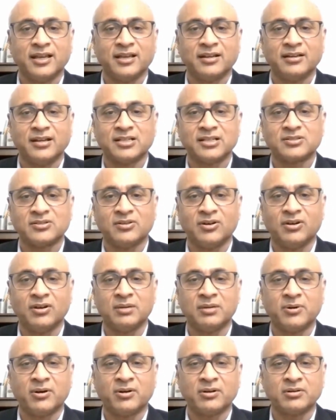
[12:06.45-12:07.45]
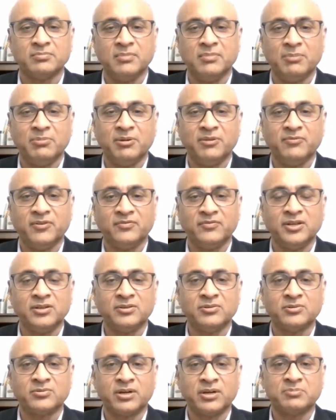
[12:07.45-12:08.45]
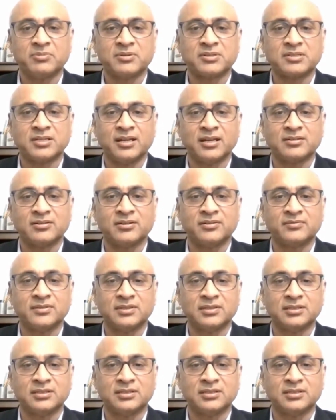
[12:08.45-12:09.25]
Rest all about maybe 15 to 20% of